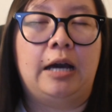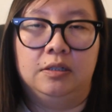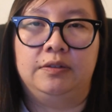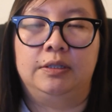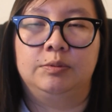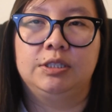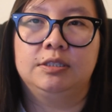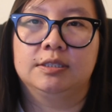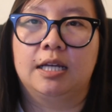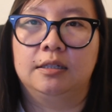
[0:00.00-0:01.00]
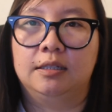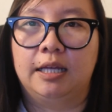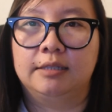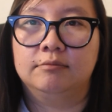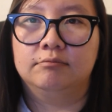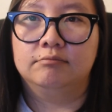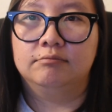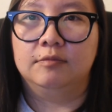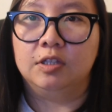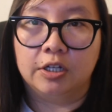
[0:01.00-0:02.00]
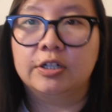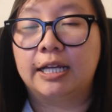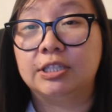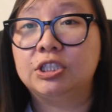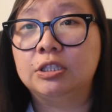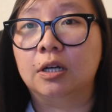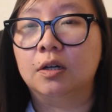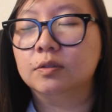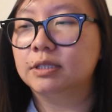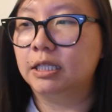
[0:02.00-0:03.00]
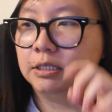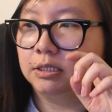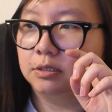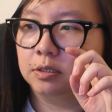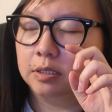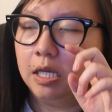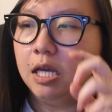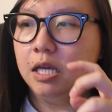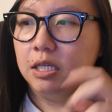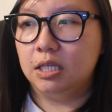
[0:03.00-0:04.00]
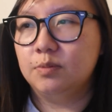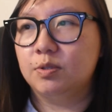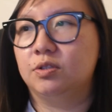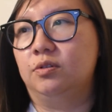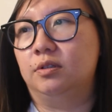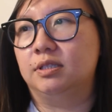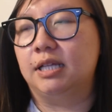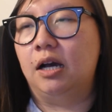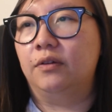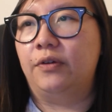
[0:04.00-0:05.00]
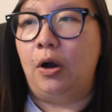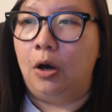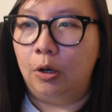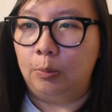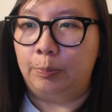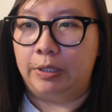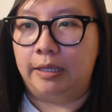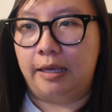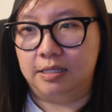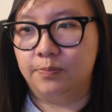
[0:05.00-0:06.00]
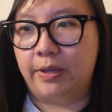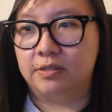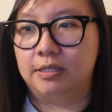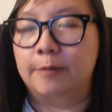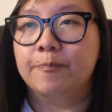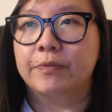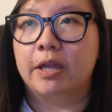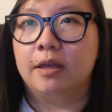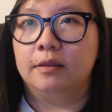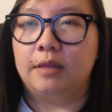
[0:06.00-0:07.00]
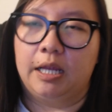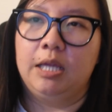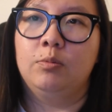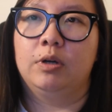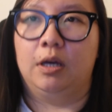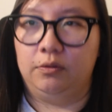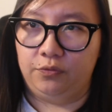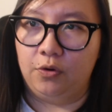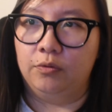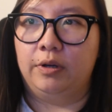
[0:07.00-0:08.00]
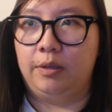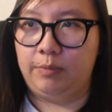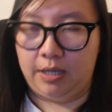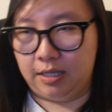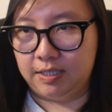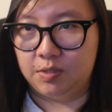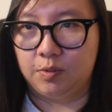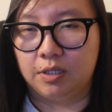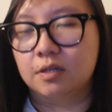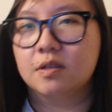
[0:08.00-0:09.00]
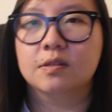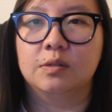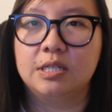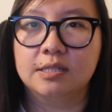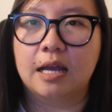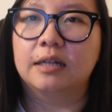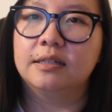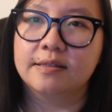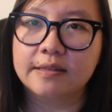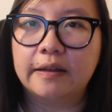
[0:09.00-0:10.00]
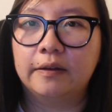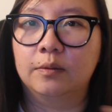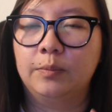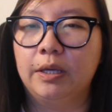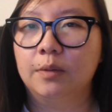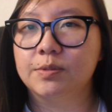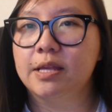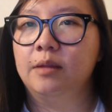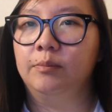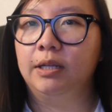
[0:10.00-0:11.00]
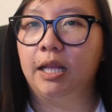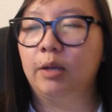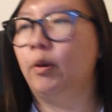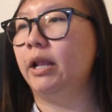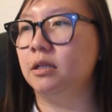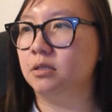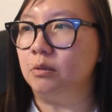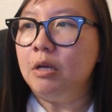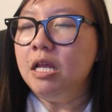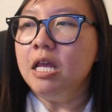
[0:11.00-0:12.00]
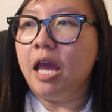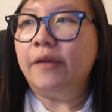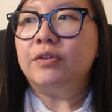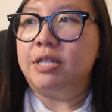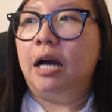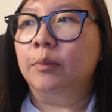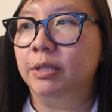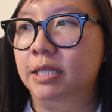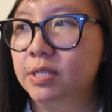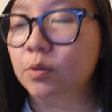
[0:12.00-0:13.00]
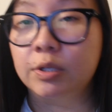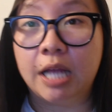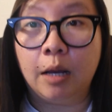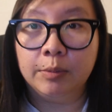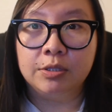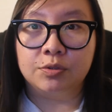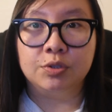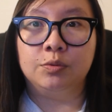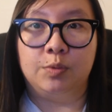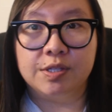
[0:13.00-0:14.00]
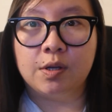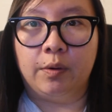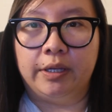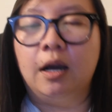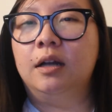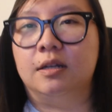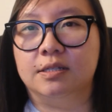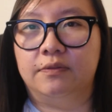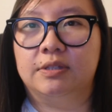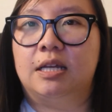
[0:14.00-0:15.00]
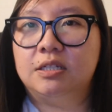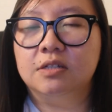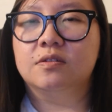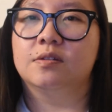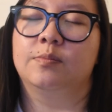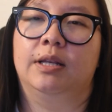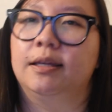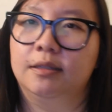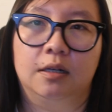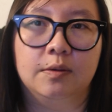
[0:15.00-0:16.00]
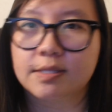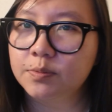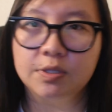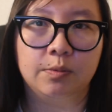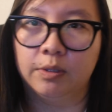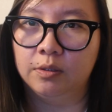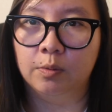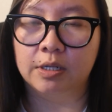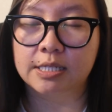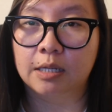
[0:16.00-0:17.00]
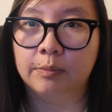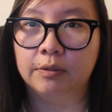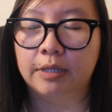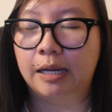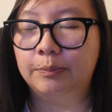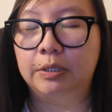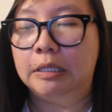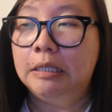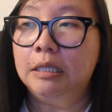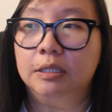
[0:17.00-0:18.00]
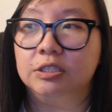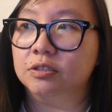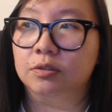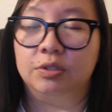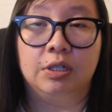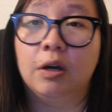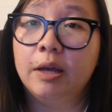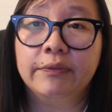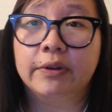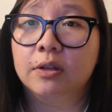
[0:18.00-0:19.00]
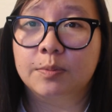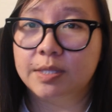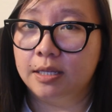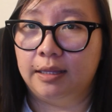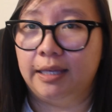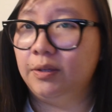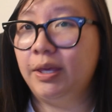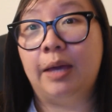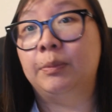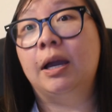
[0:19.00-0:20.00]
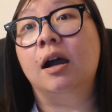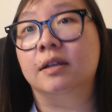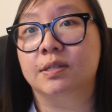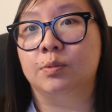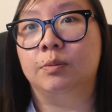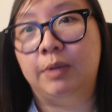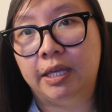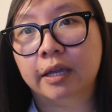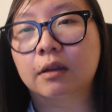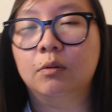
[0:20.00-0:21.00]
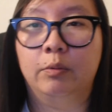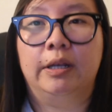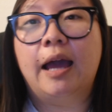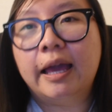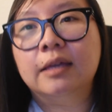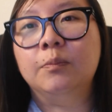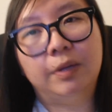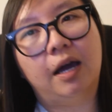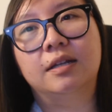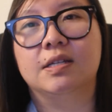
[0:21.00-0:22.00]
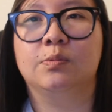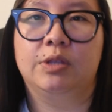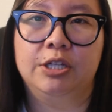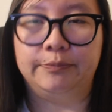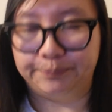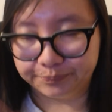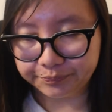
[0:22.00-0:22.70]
out of him. She just kind of like learn as she goes, and she just keeps it to herself, hoping, expecting that he will come forward and be honest with her. So she's not gonna sit here and be upset and be like, why didn't you ever tell me this or tell me the truth, what's going on, all stuff like that. She's just gonna be like, you know, it's up to you whether you want to tell me or not, but just so you know, I'm very upset, like, you can't be honest with me here when I can be honest with you.